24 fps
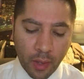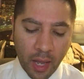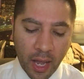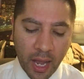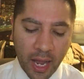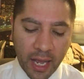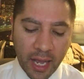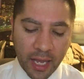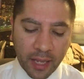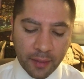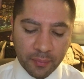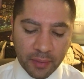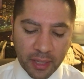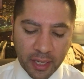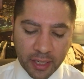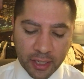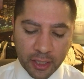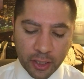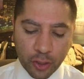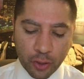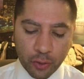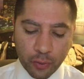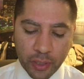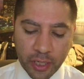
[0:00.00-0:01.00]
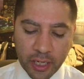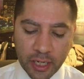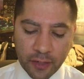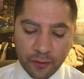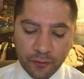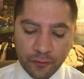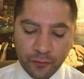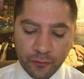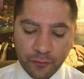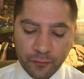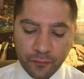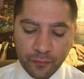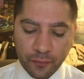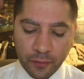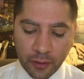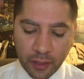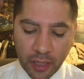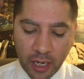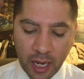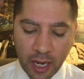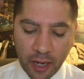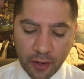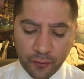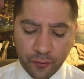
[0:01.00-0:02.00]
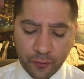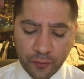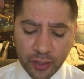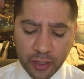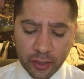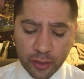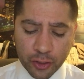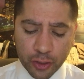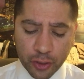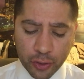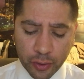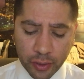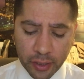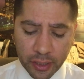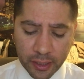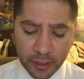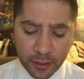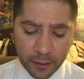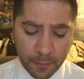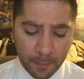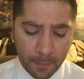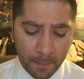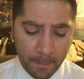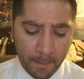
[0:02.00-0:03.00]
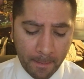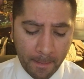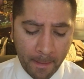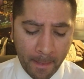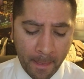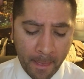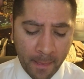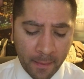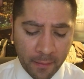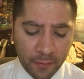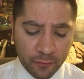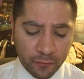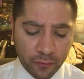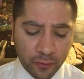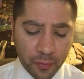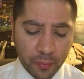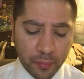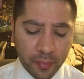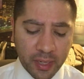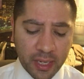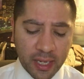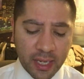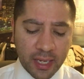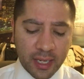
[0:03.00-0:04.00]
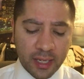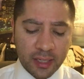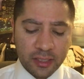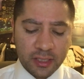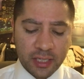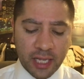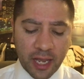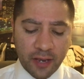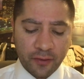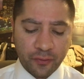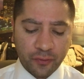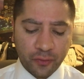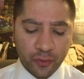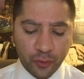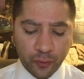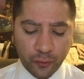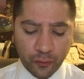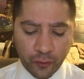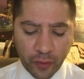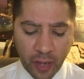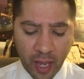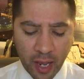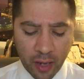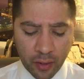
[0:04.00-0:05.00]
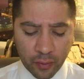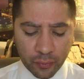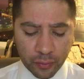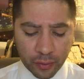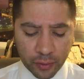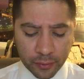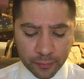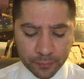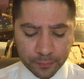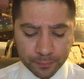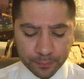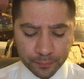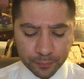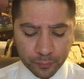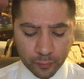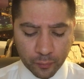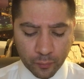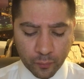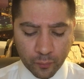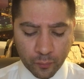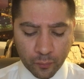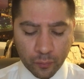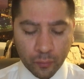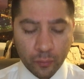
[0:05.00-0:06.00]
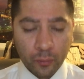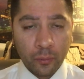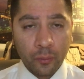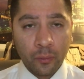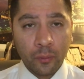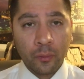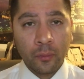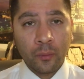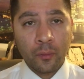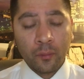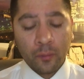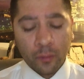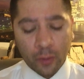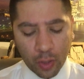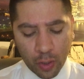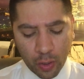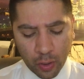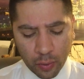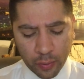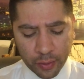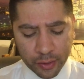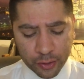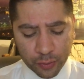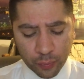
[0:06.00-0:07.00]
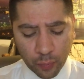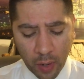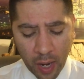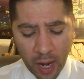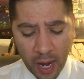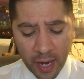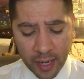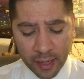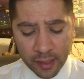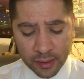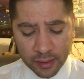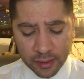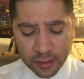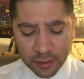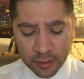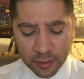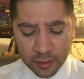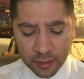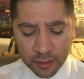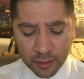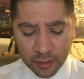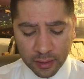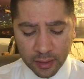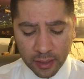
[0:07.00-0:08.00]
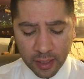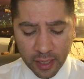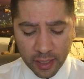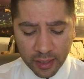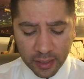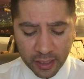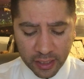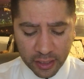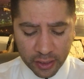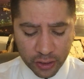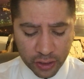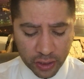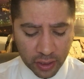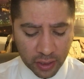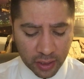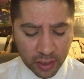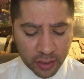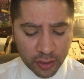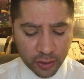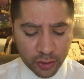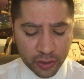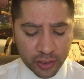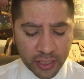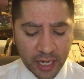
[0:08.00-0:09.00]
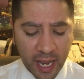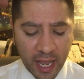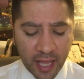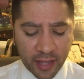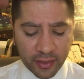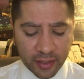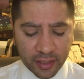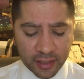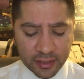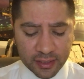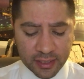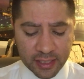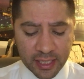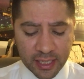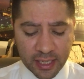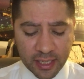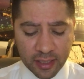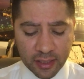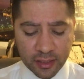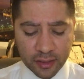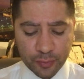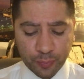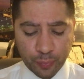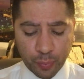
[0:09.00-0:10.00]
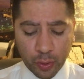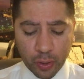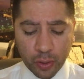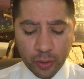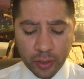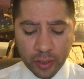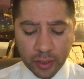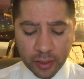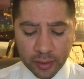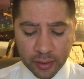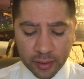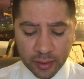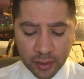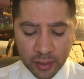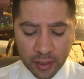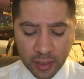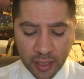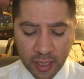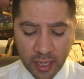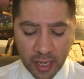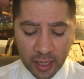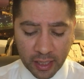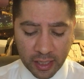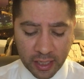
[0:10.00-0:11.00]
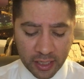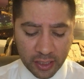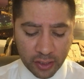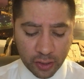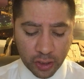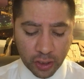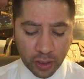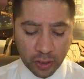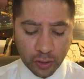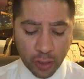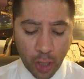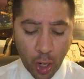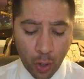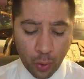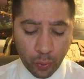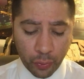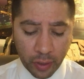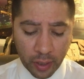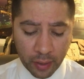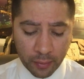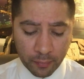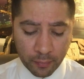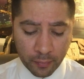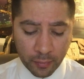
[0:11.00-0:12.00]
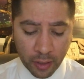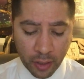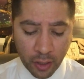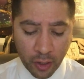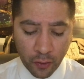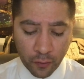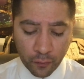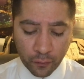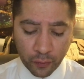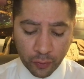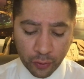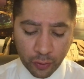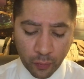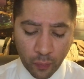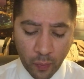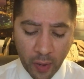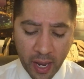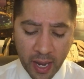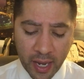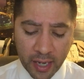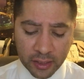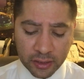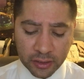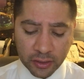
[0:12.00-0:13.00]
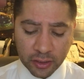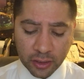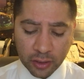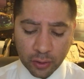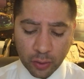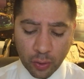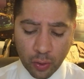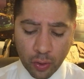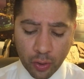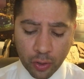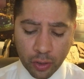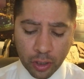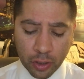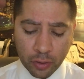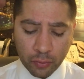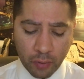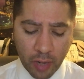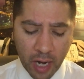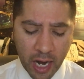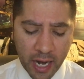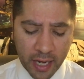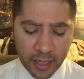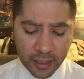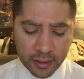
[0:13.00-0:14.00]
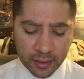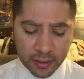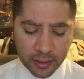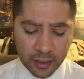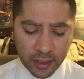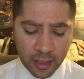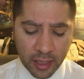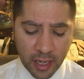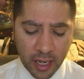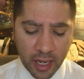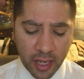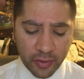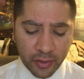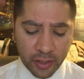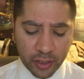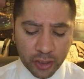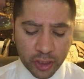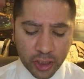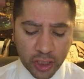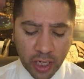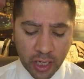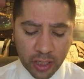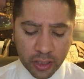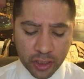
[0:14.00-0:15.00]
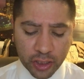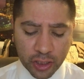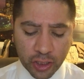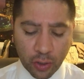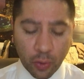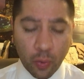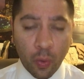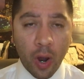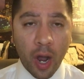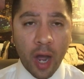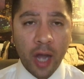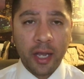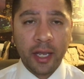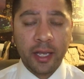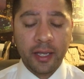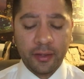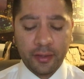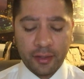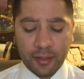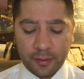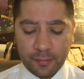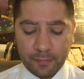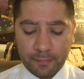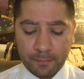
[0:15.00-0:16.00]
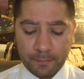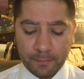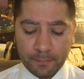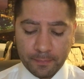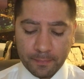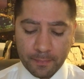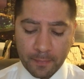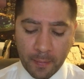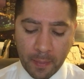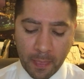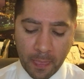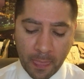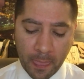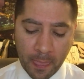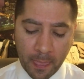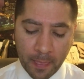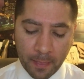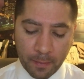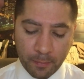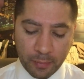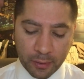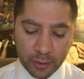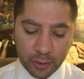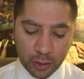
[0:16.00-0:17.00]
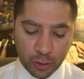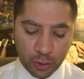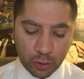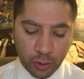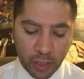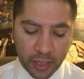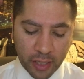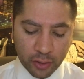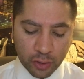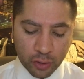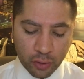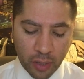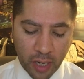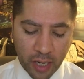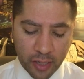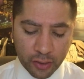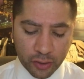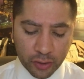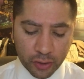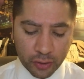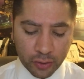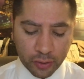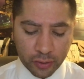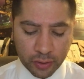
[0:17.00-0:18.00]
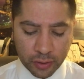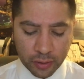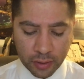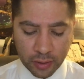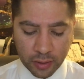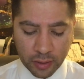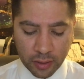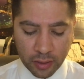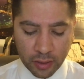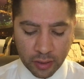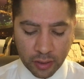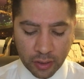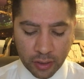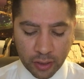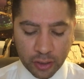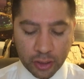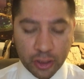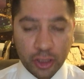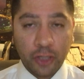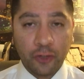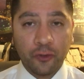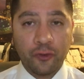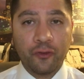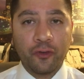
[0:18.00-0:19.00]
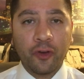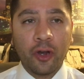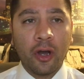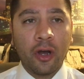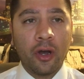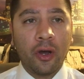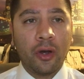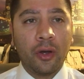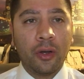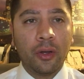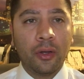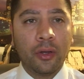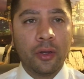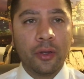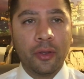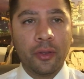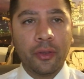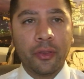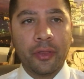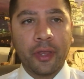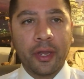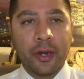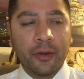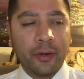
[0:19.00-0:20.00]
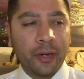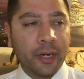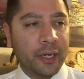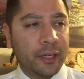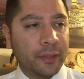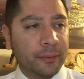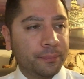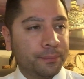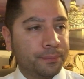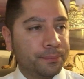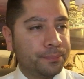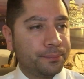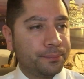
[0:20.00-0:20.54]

I am like a green uh, fir tree for me is thy fruit found. Who is wise? And he shall understand these things, prudent, and he shall know them. For the ways of the Lord are right, and the just shall walk in them. But the transgressors shall fall therein.